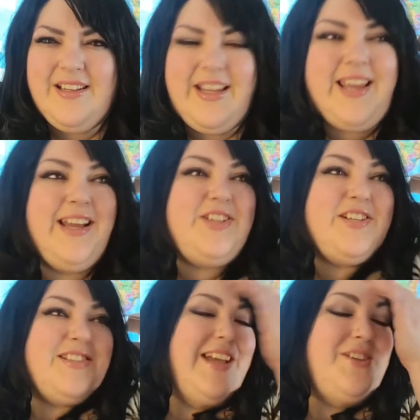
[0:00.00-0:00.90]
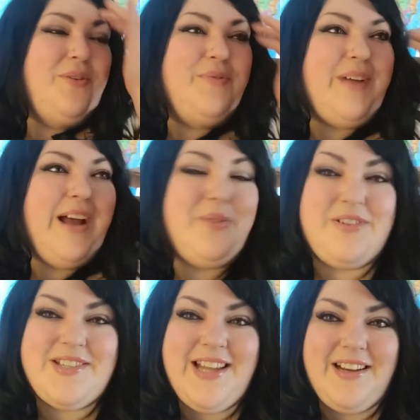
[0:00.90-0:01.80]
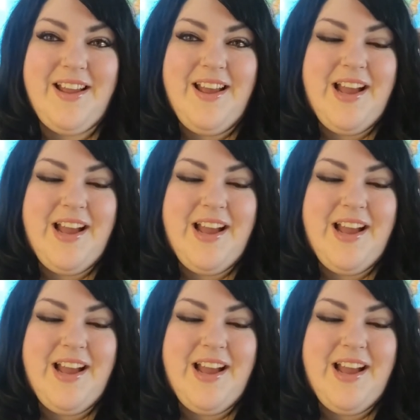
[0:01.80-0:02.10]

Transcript: Like, I don't understand